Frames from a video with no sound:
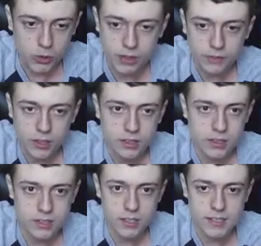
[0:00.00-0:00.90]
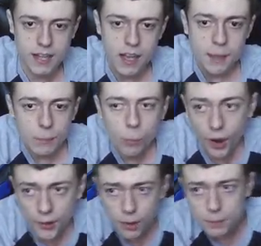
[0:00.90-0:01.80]
we're not even going to discuss that. But
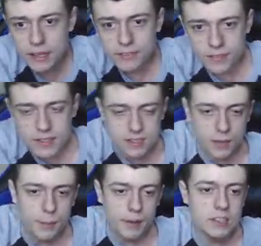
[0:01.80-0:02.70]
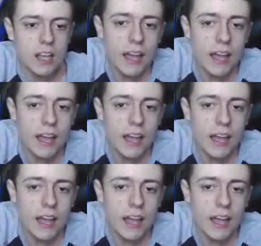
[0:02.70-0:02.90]
why do I believe this is coming back?